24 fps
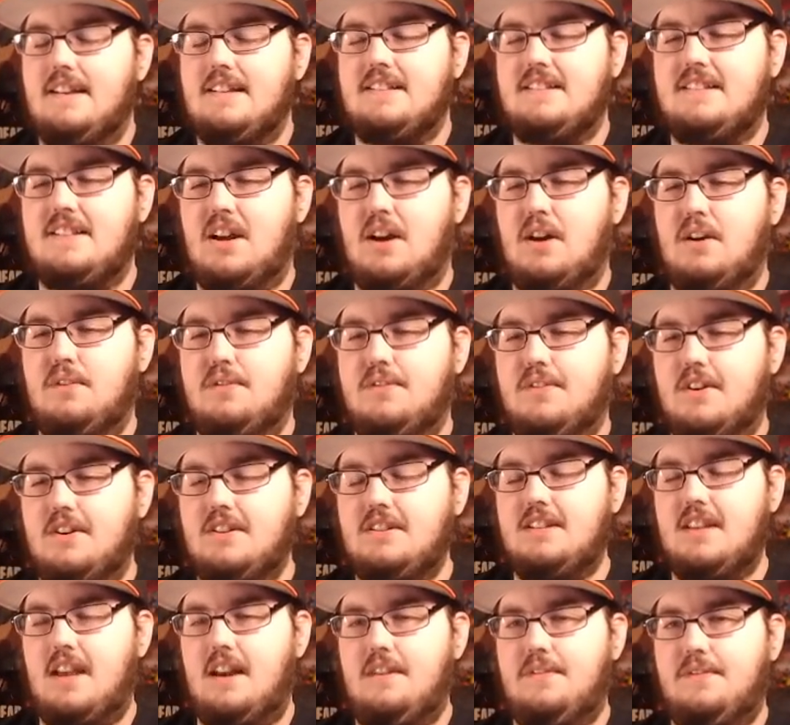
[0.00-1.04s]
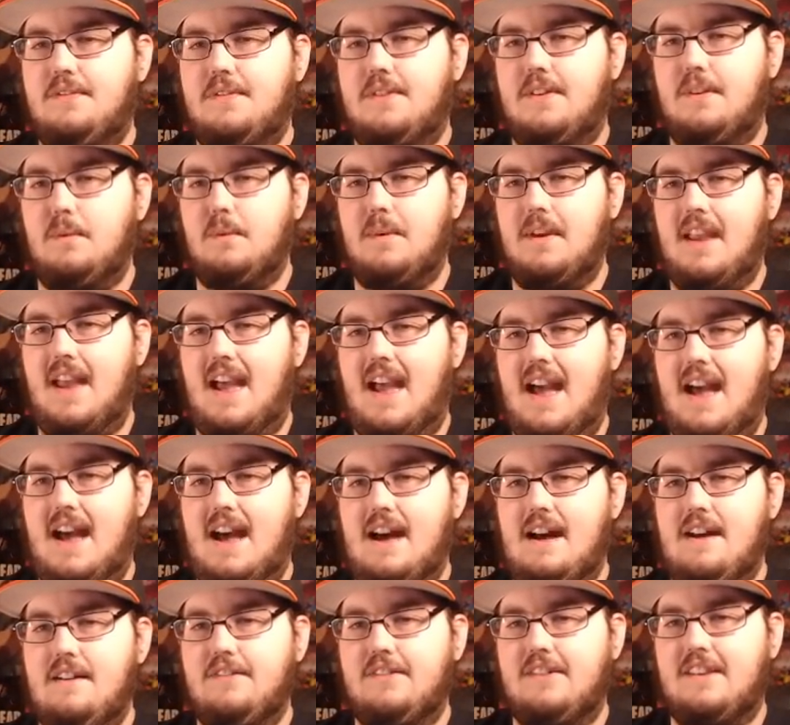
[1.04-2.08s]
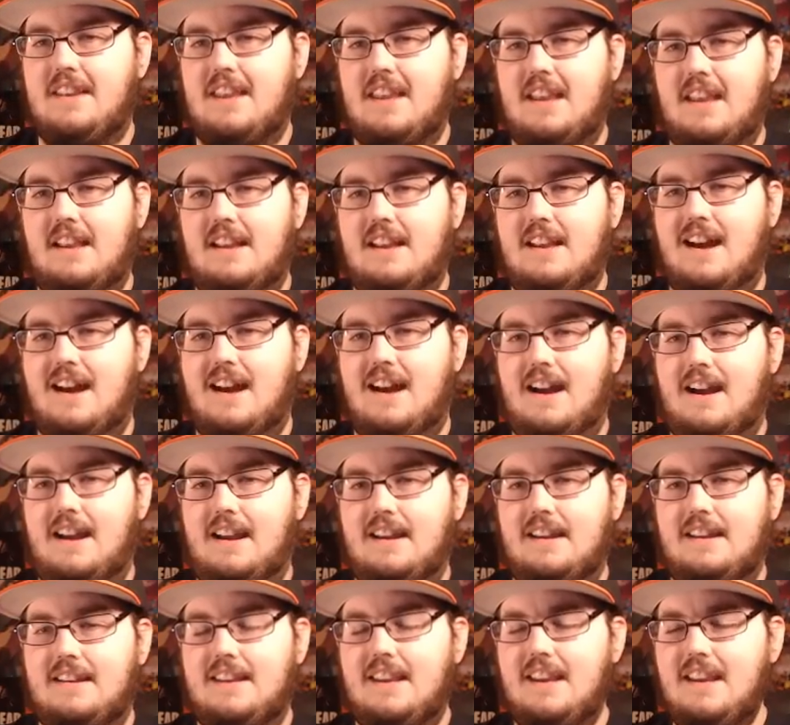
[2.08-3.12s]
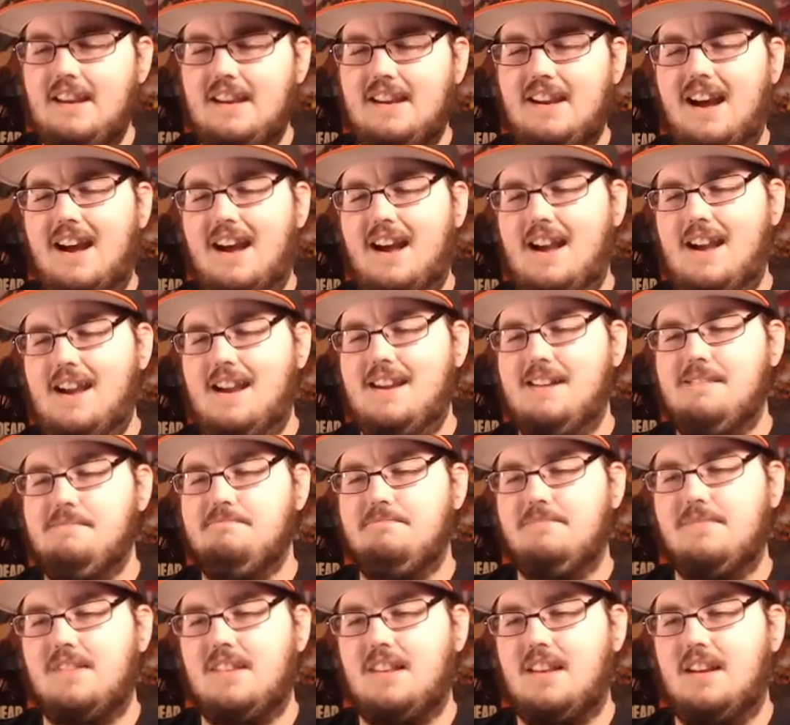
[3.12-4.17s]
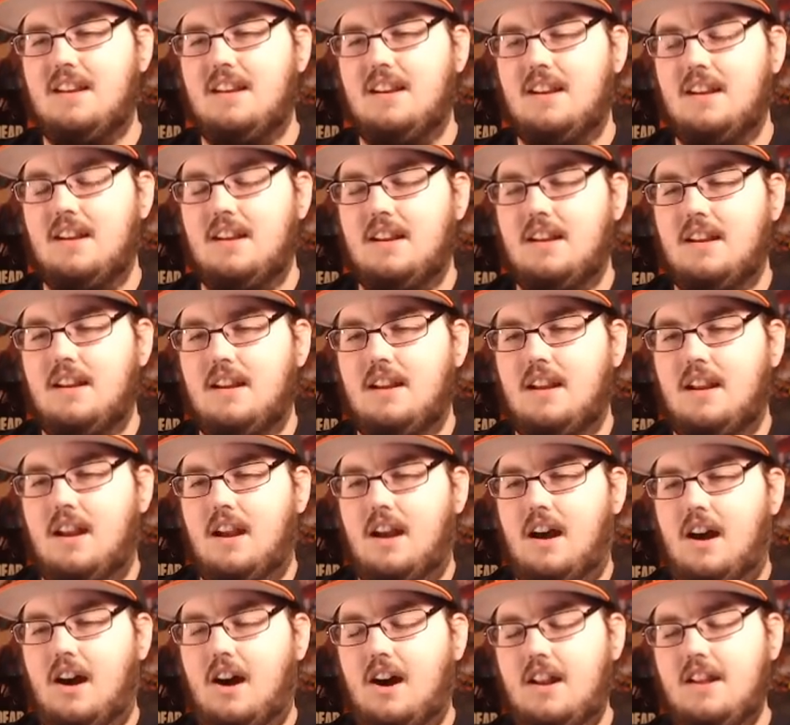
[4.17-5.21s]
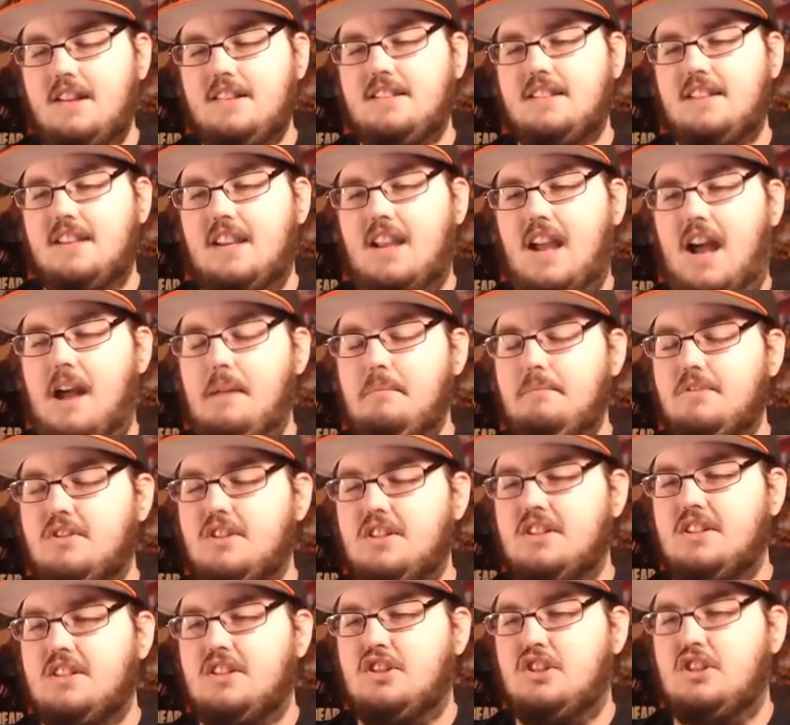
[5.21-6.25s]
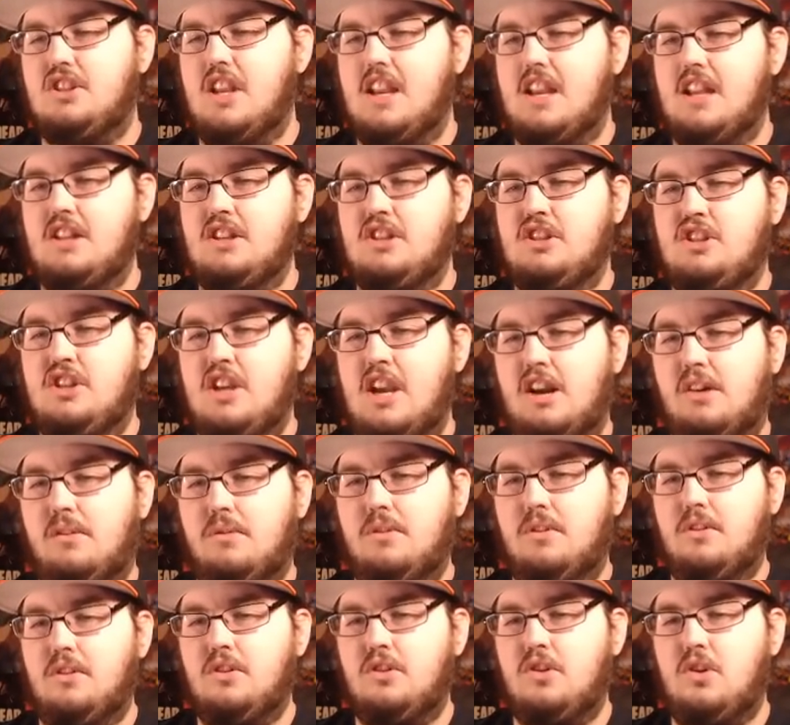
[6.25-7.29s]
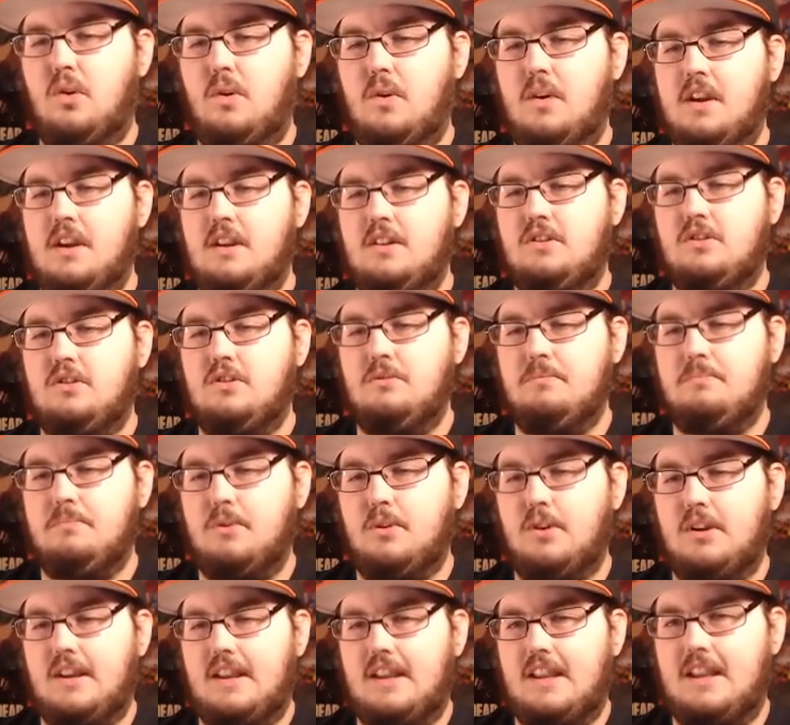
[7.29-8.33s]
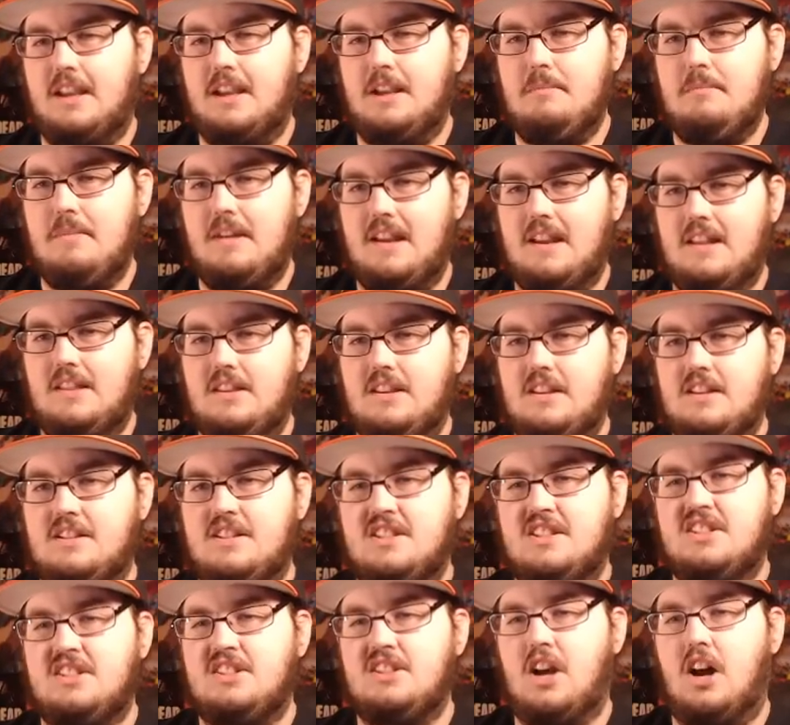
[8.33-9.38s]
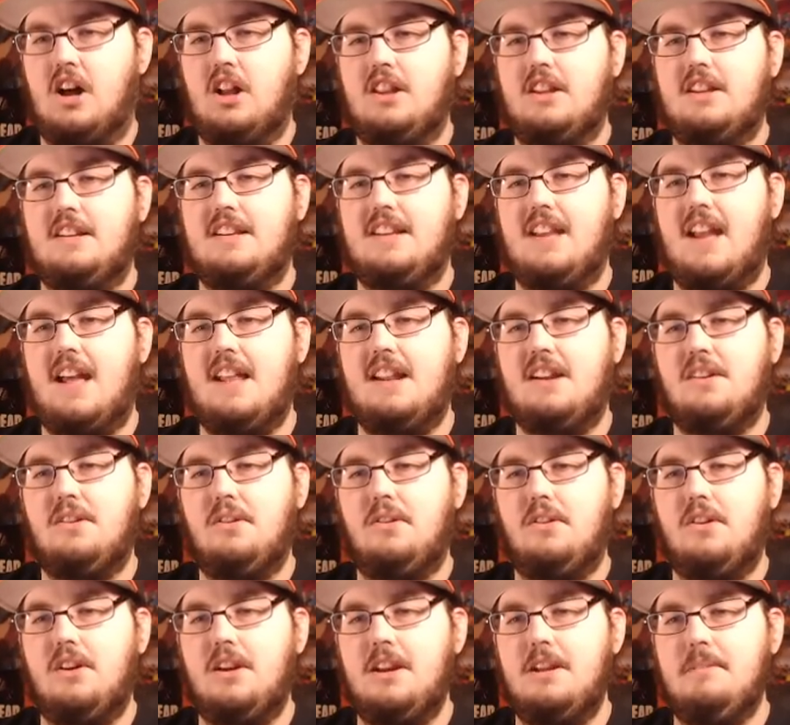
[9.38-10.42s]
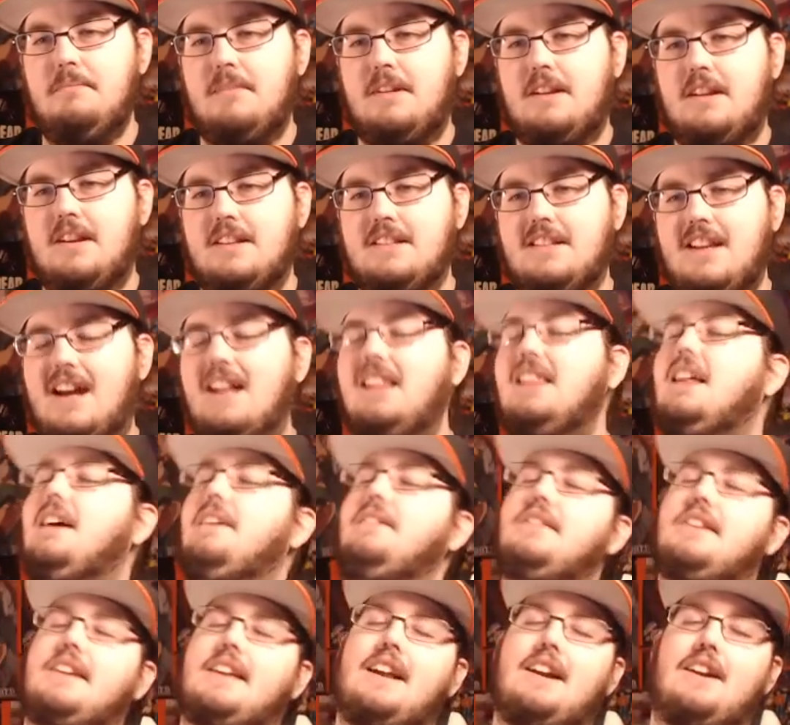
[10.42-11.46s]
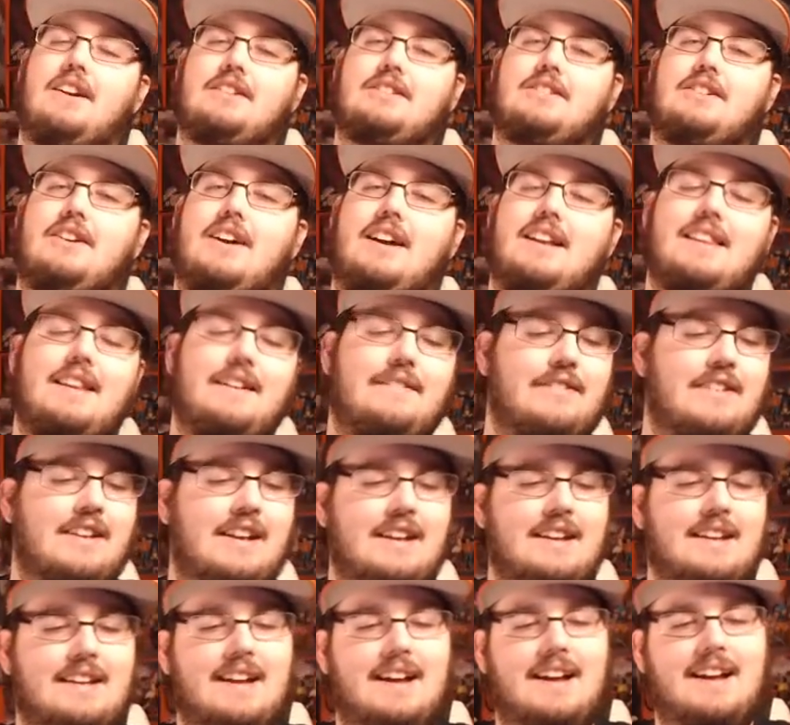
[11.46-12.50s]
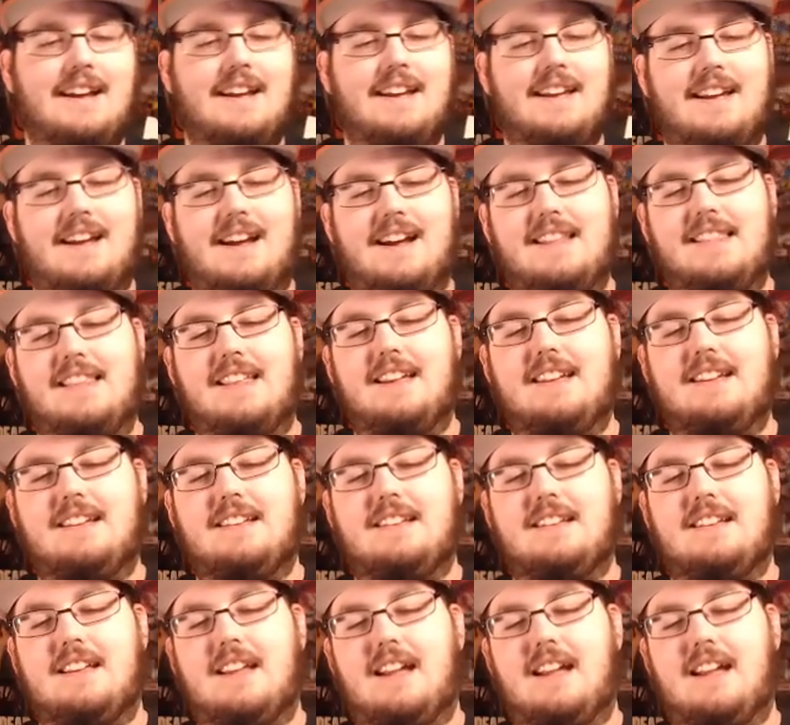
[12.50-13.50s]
So first off, we have King Kai. King Kai, honestly, I'm just in general going to put him in the solid category because I love the character. I love King Kai. I like